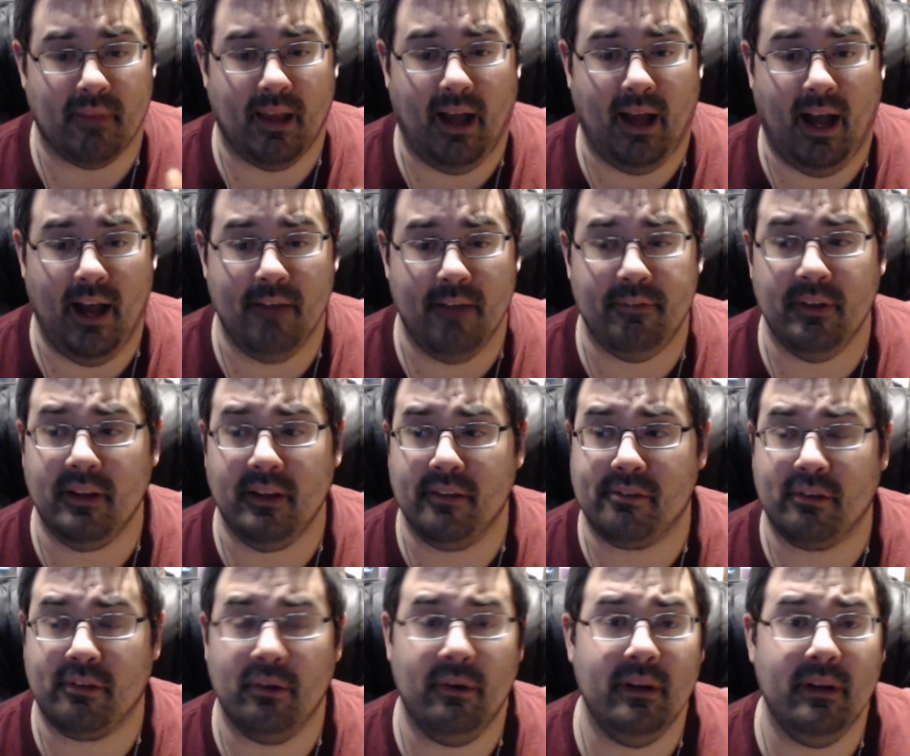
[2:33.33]
I think it's
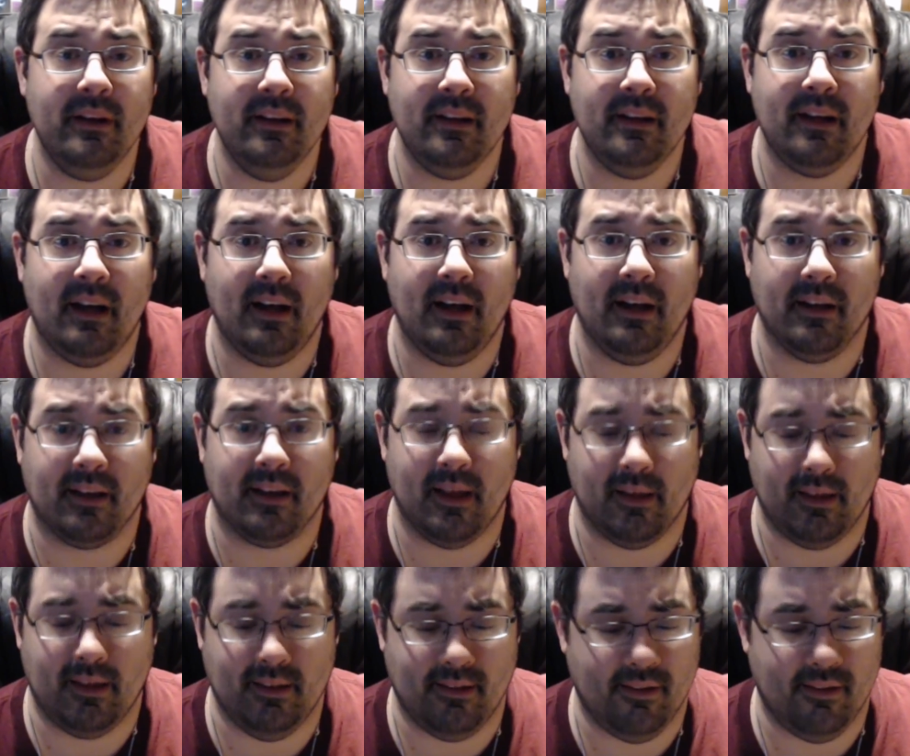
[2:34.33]
good.
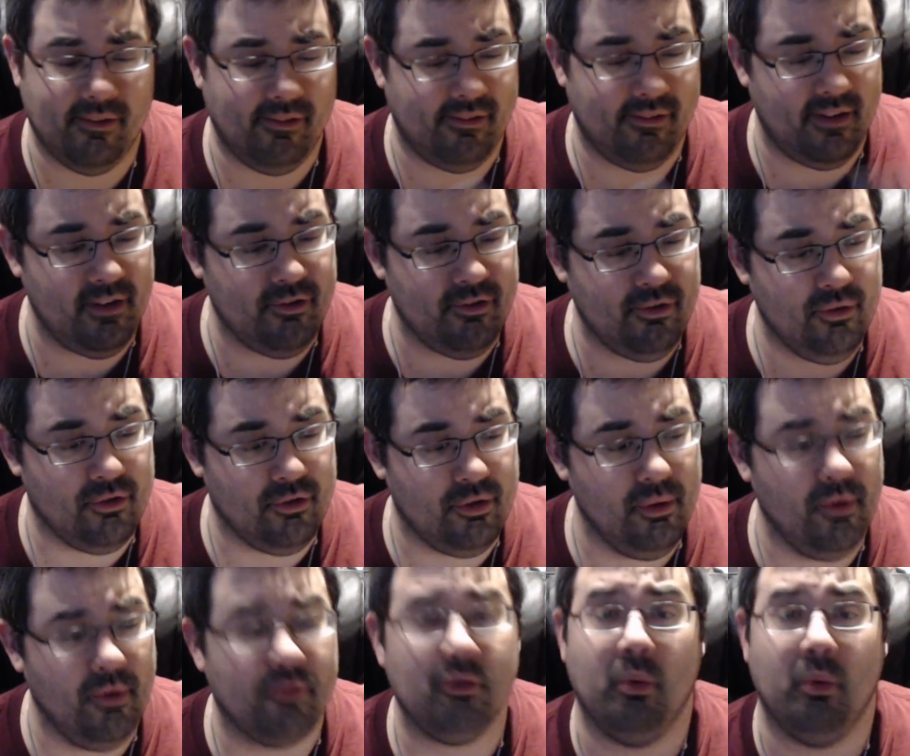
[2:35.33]
This is issue
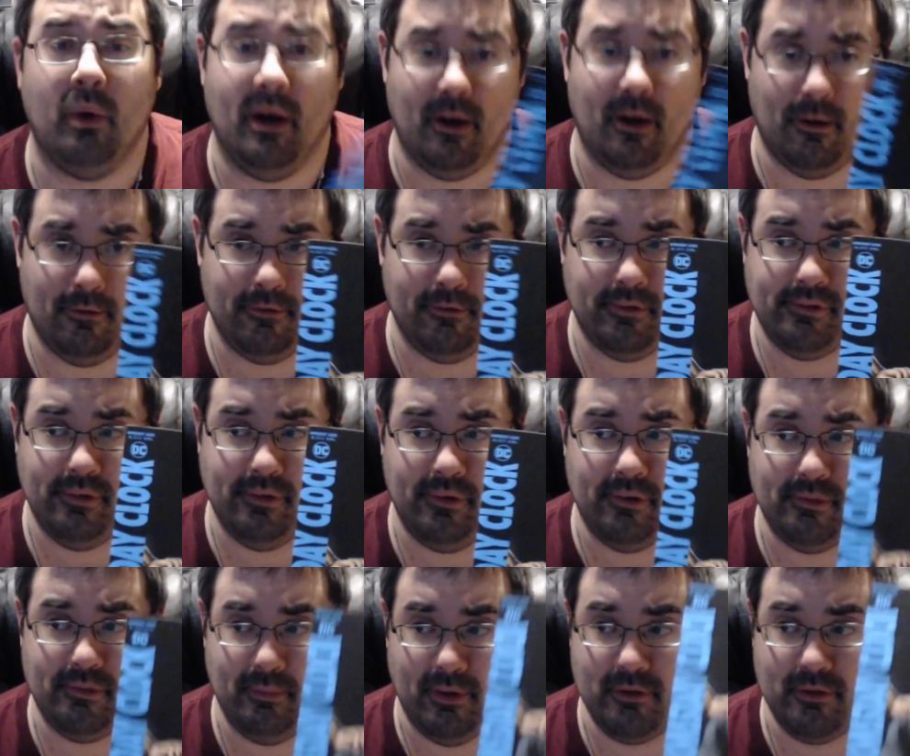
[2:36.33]
2 of 12, so
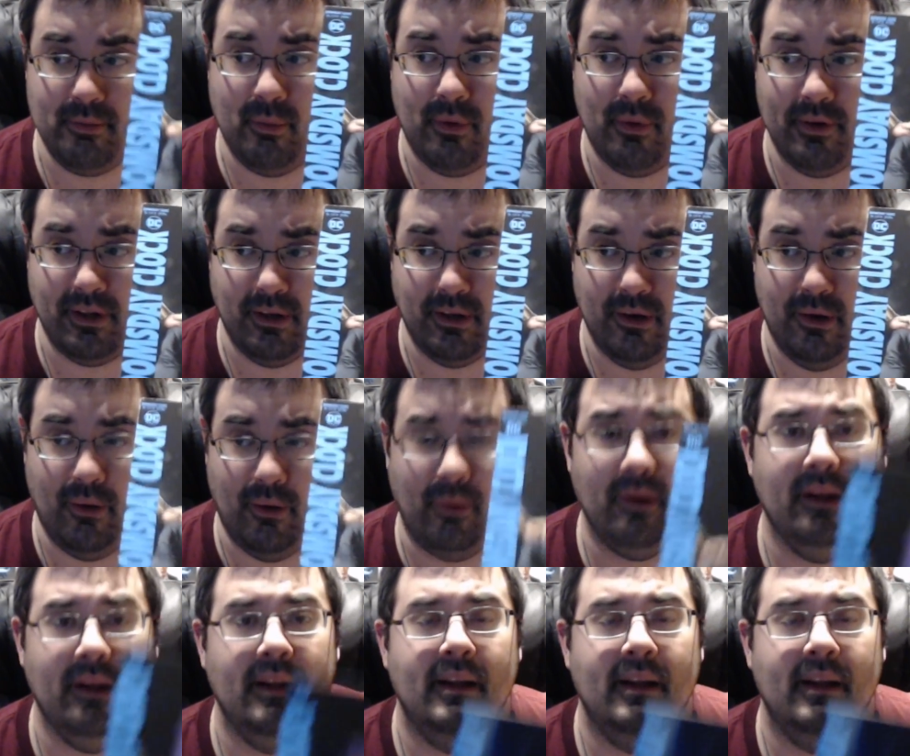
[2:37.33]
there's much more to go.